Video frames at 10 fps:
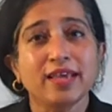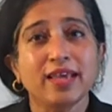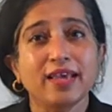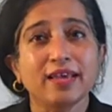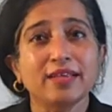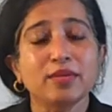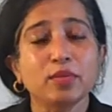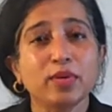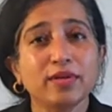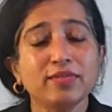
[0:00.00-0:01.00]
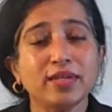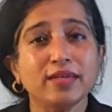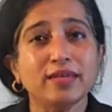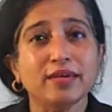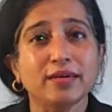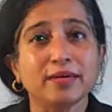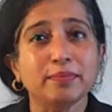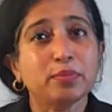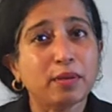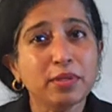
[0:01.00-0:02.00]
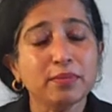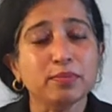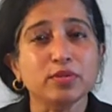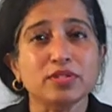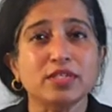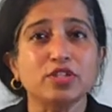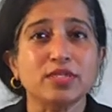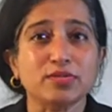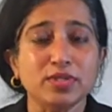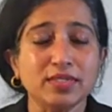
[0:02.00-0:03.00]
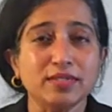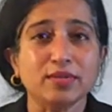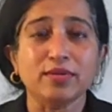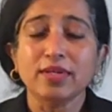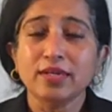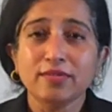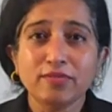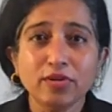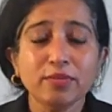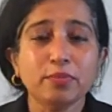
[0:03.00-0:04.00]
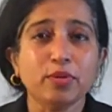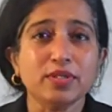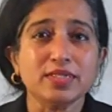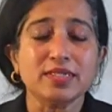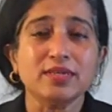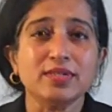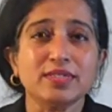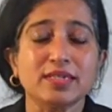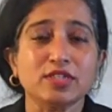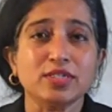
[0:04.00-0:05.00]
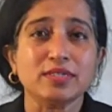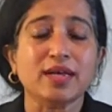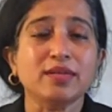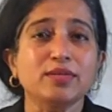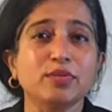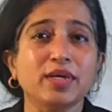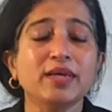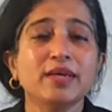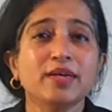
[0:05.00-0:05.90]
and one of the prominent books that she has written, or very important series that she started doing,